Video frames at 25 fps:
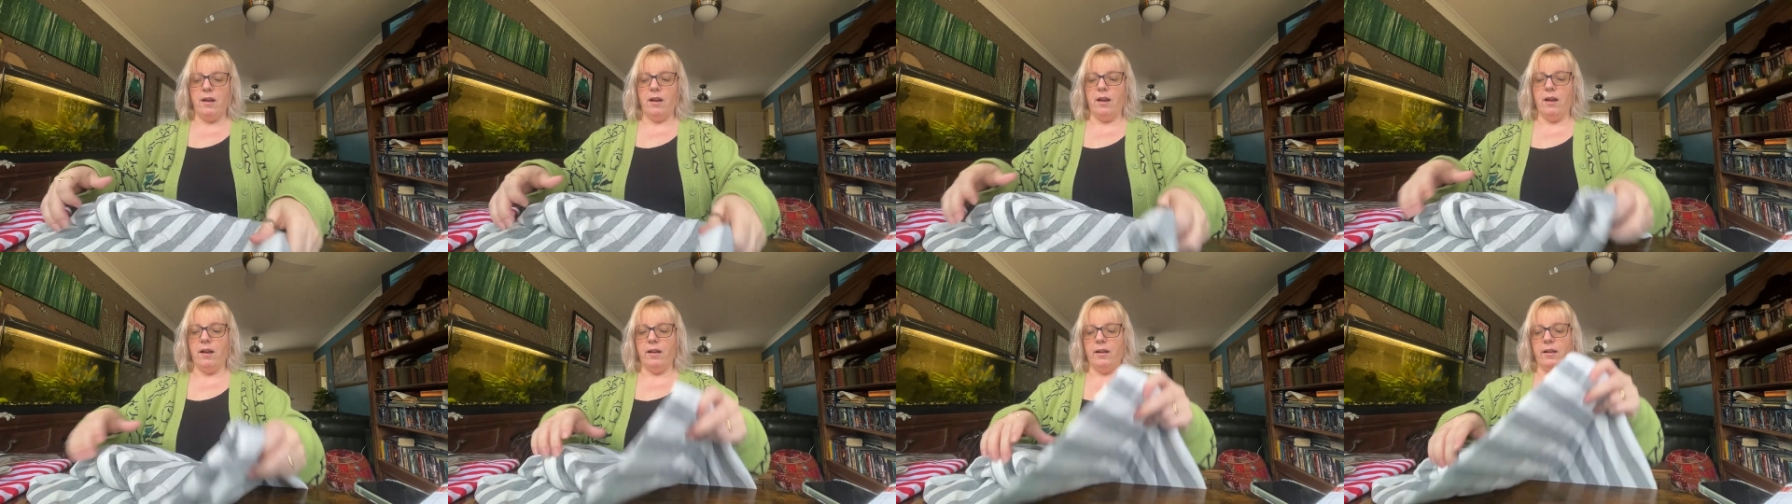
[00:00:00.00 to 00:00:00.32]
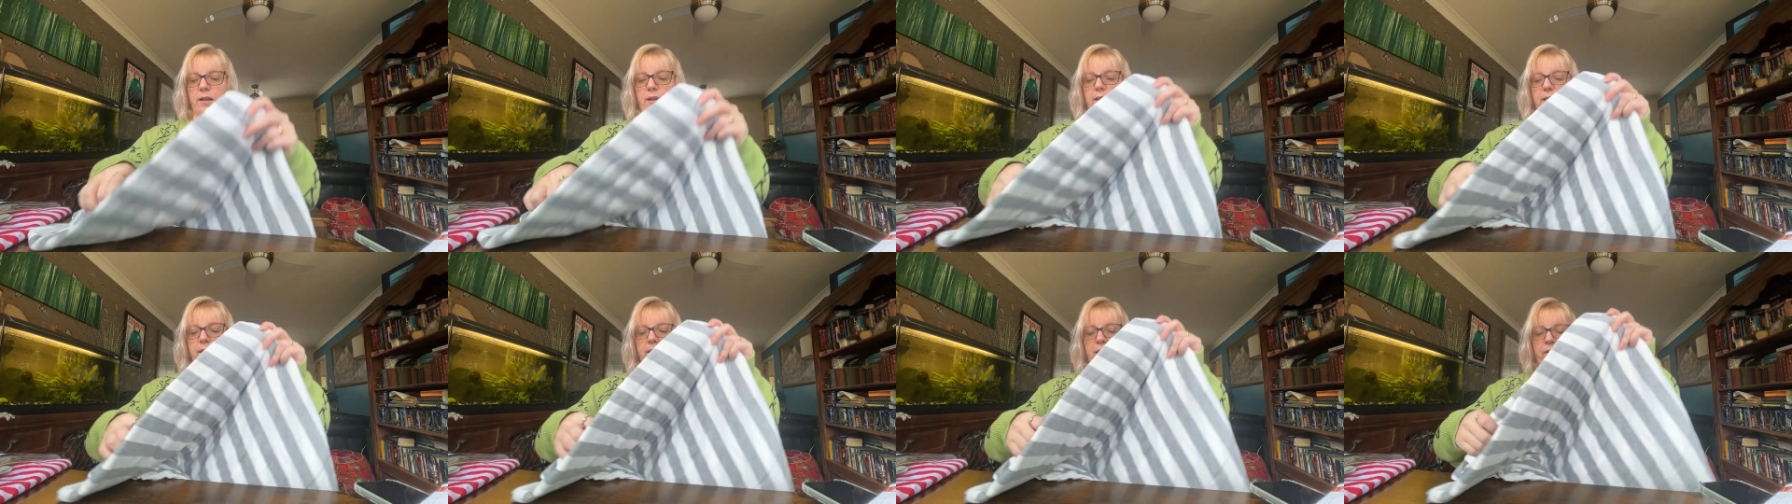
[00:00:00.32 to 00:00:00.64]
I
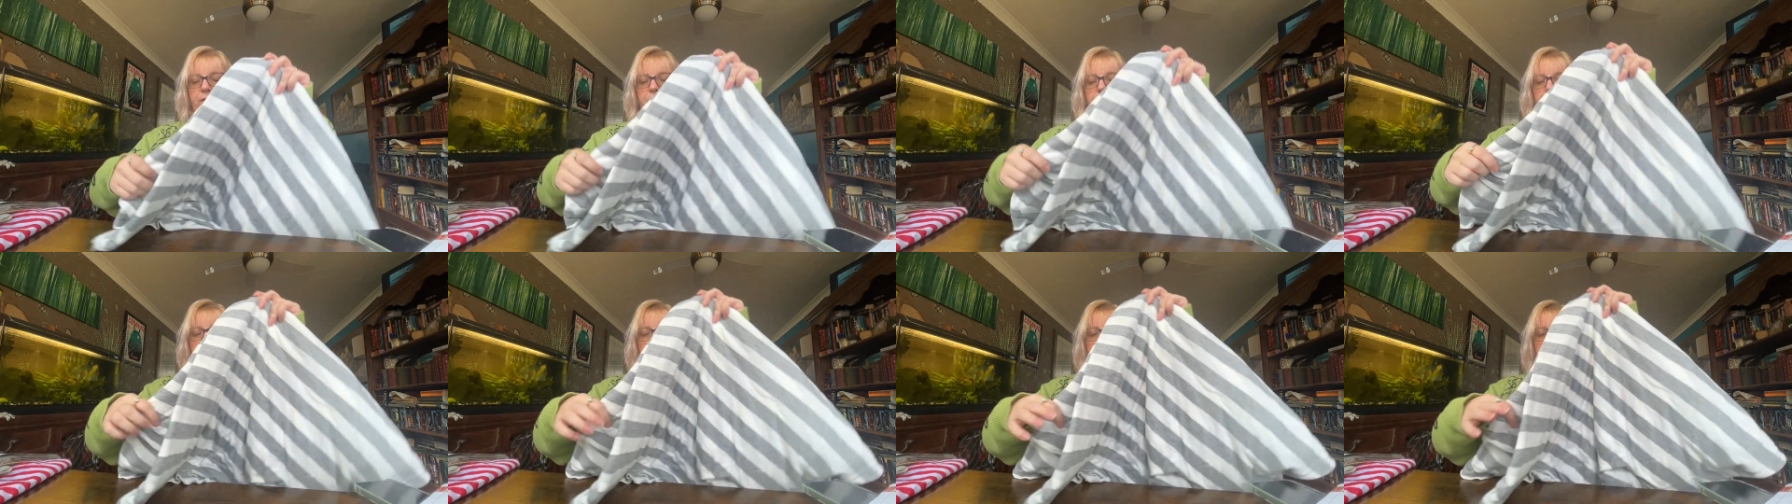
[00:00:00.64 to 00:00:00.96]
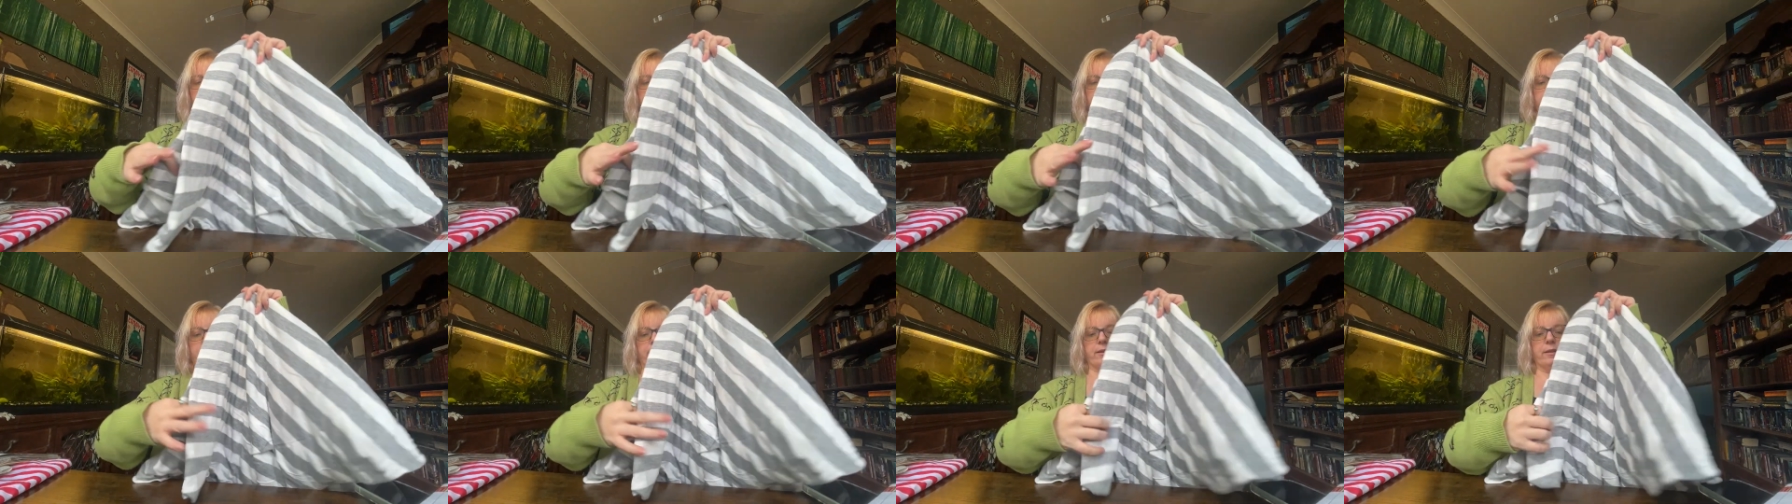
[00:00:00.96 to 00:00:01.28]
can think of a few
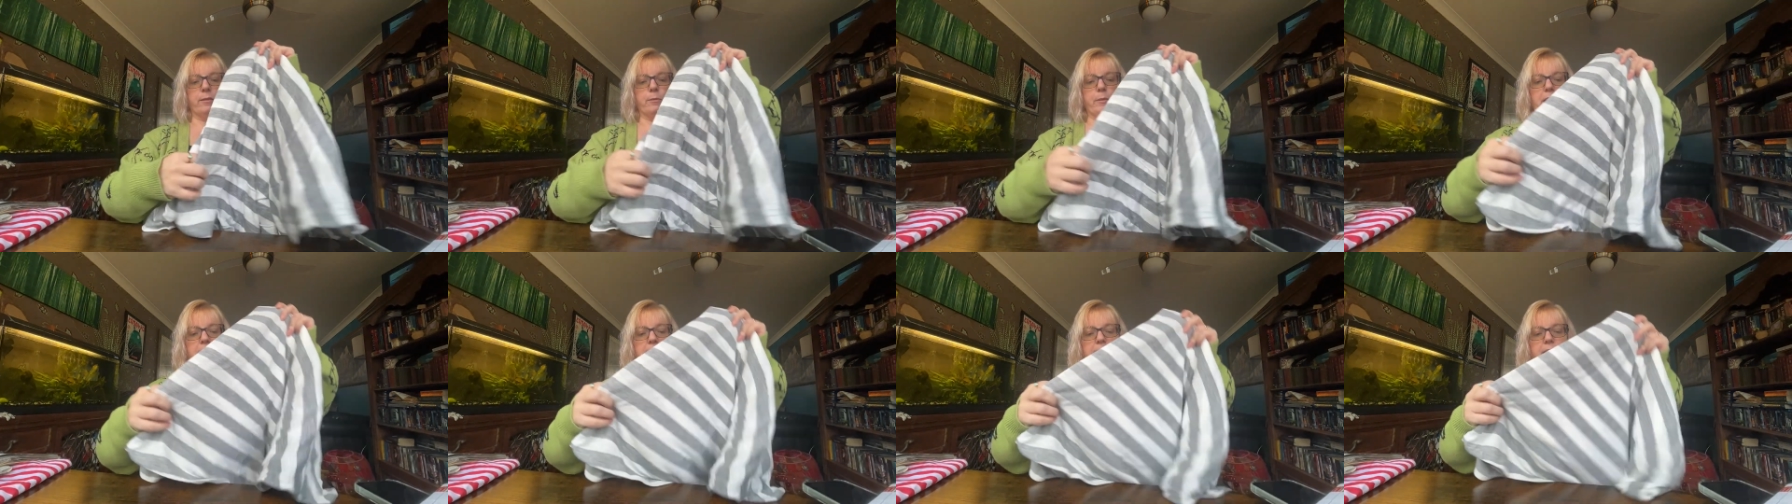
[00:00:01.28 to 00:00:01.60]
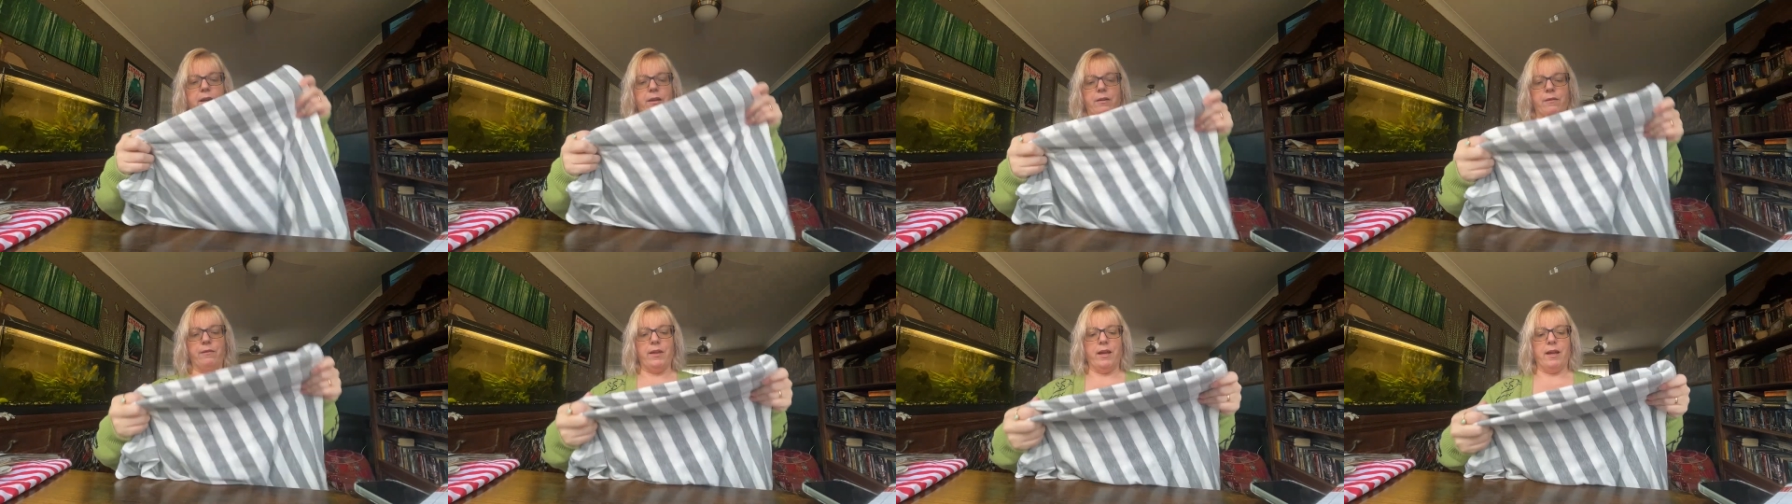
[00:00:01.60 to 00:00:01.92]
things to make
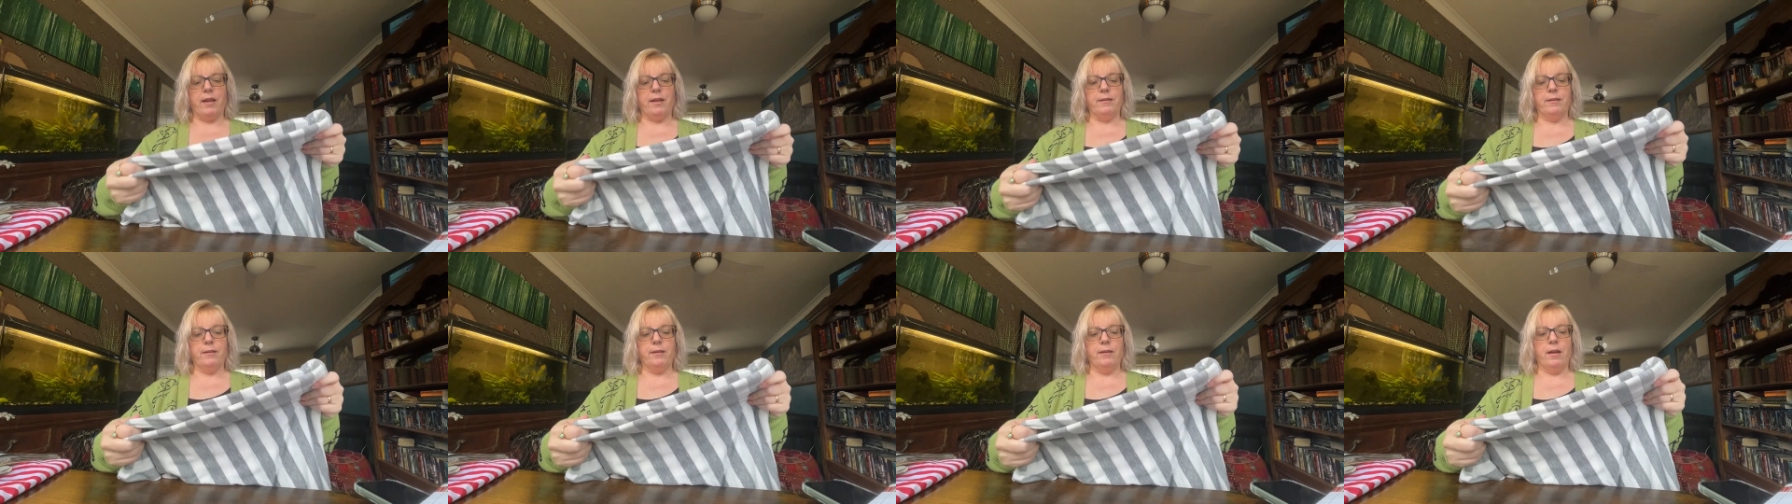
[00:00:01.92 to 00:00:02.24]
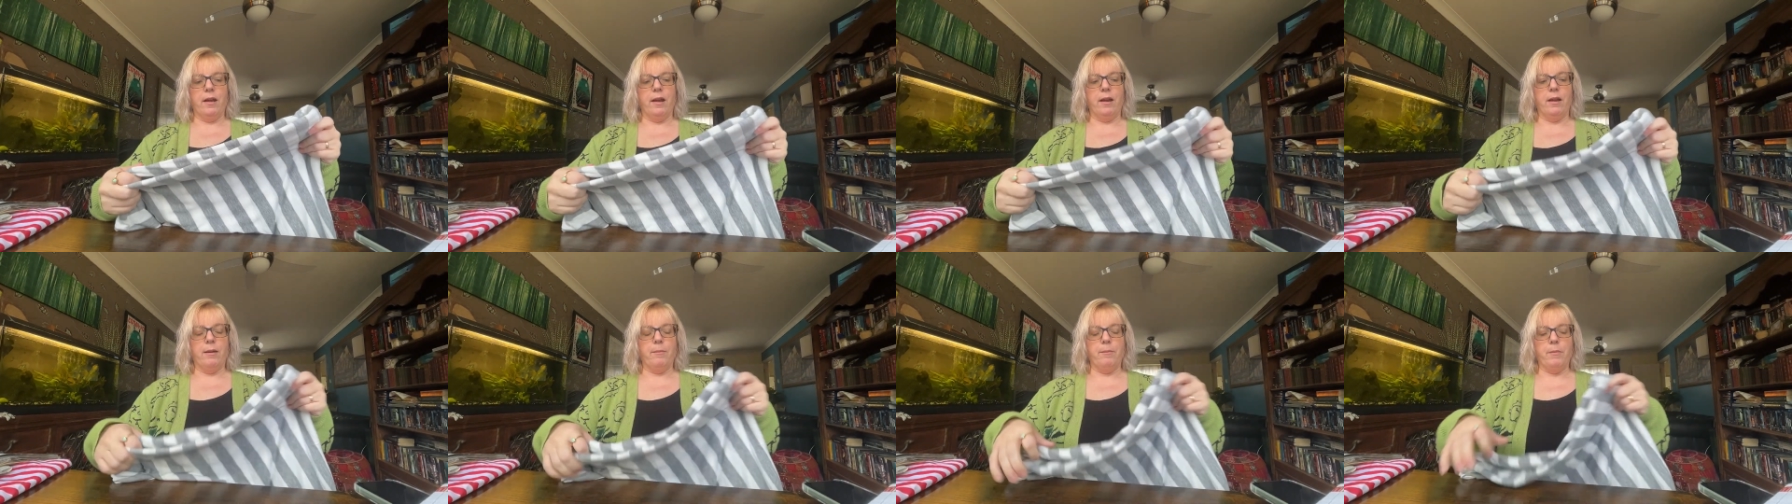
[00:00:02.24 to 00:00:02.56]
out of that.
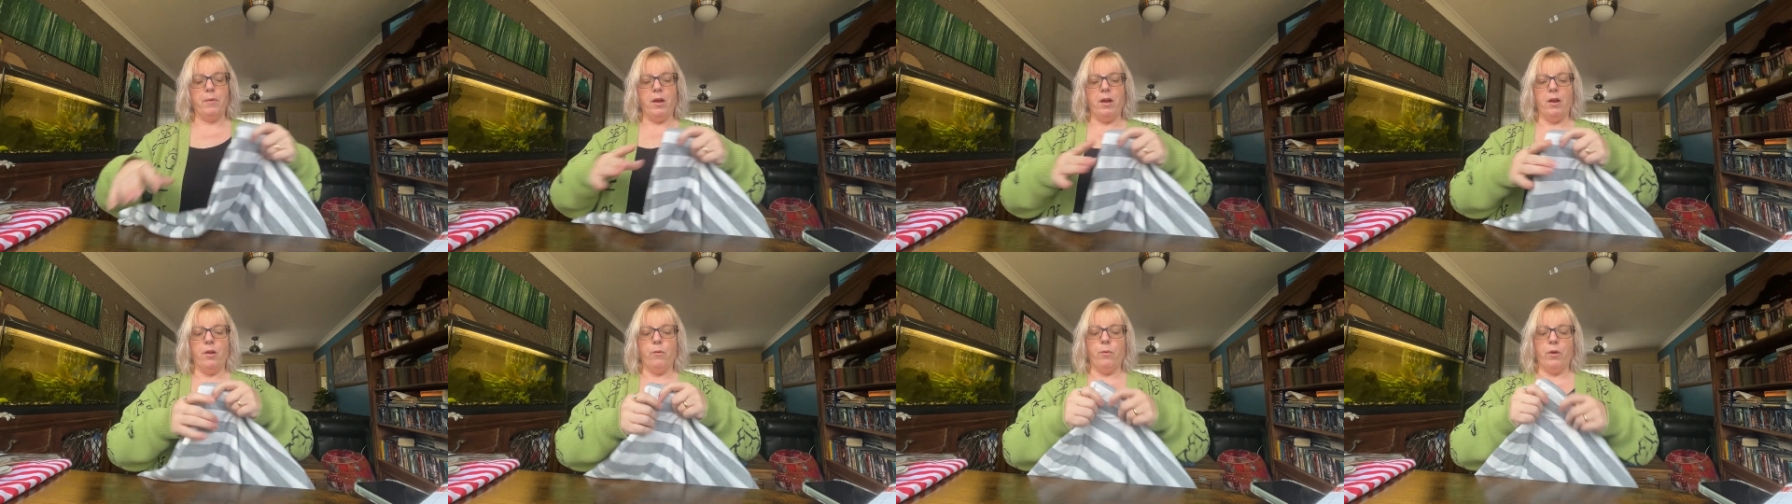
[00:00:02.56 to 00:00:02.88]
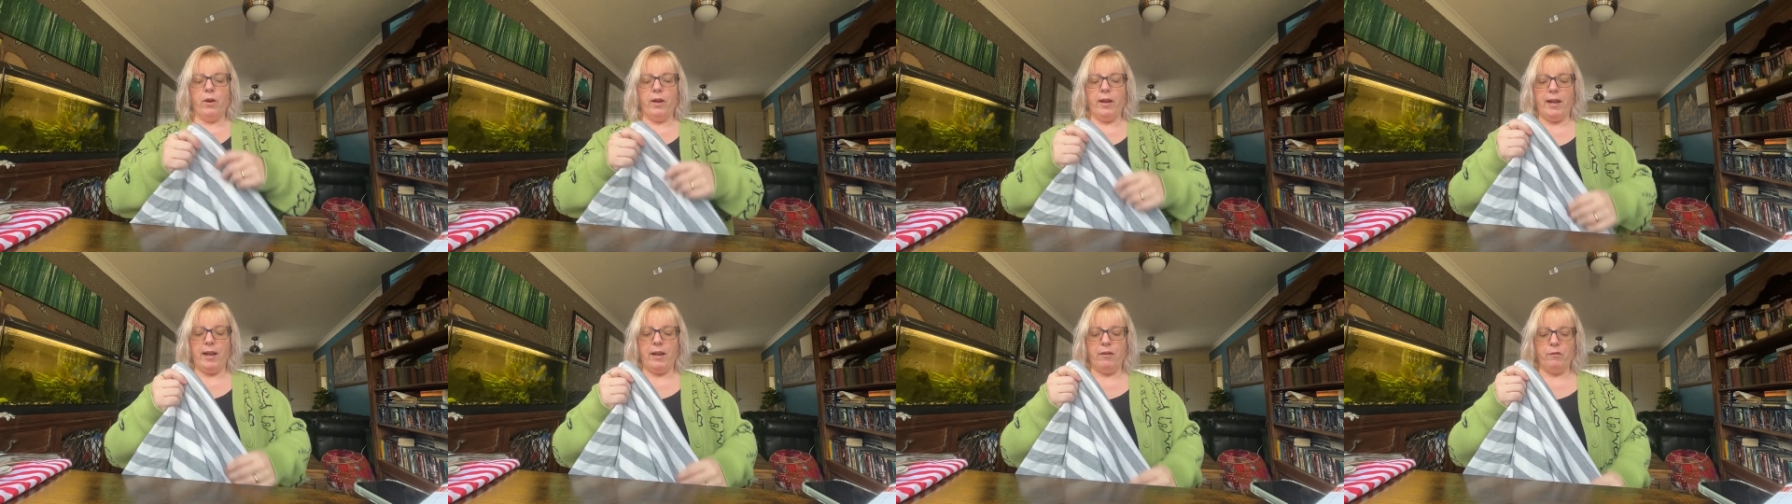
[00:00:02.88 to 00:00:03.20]

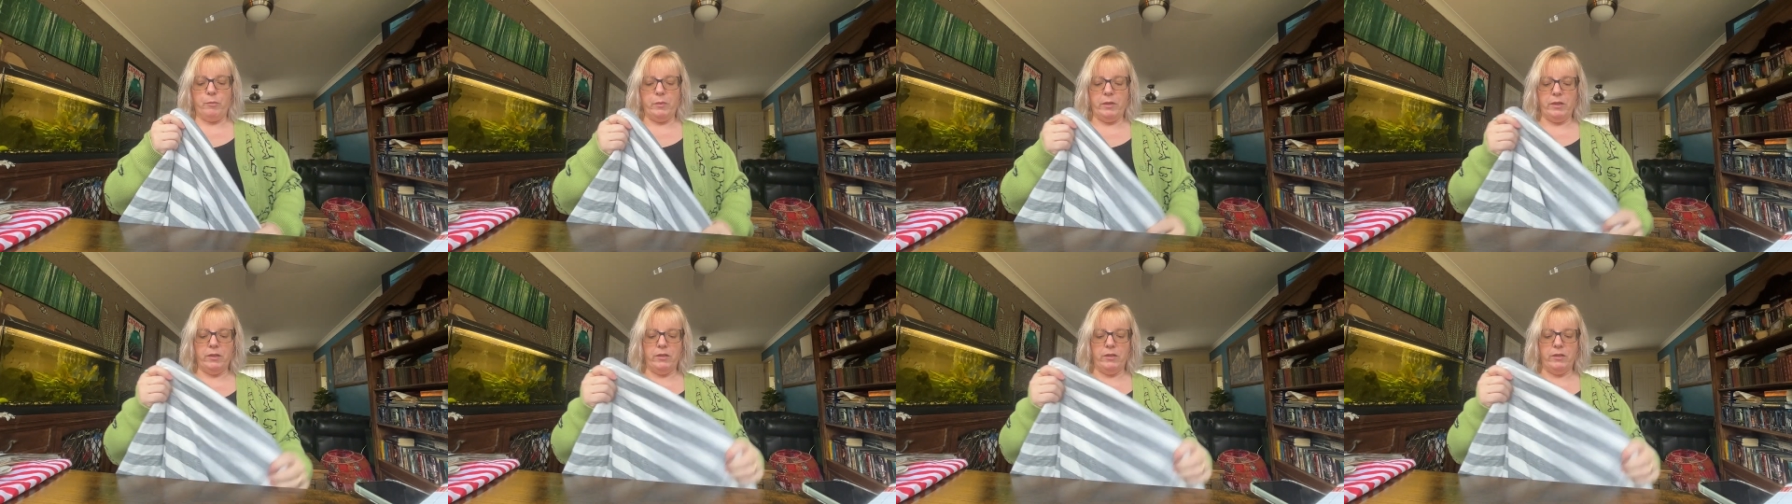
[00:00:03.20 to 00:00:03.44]
What I have been